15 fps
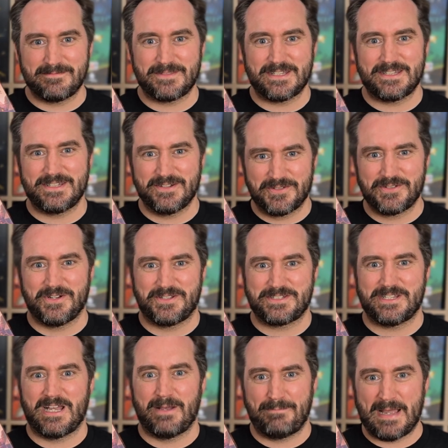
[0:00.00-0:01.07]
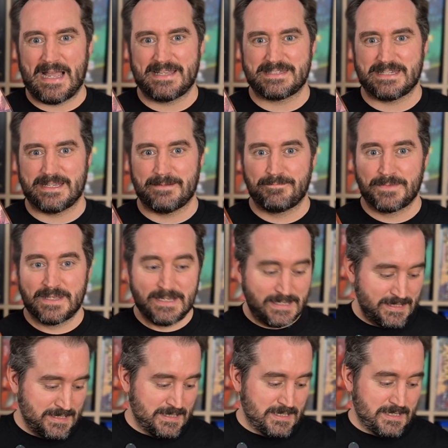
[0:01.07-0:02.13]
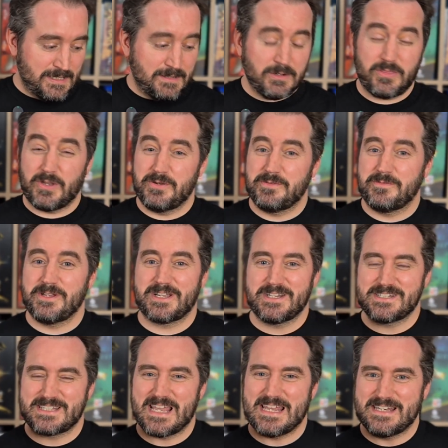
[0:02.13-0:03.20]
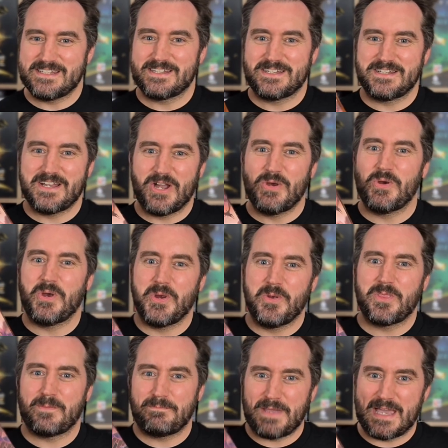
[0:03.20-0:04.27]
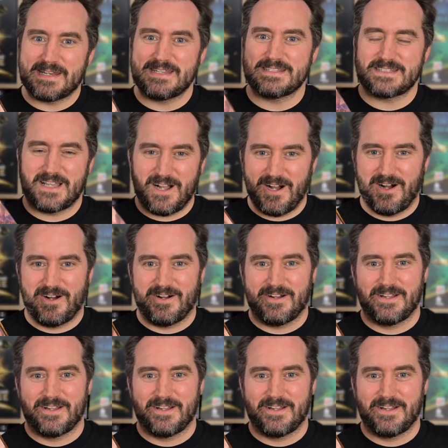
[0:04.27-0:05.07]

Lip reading: that you're not a baddie. Although you can tend to know who the baddies are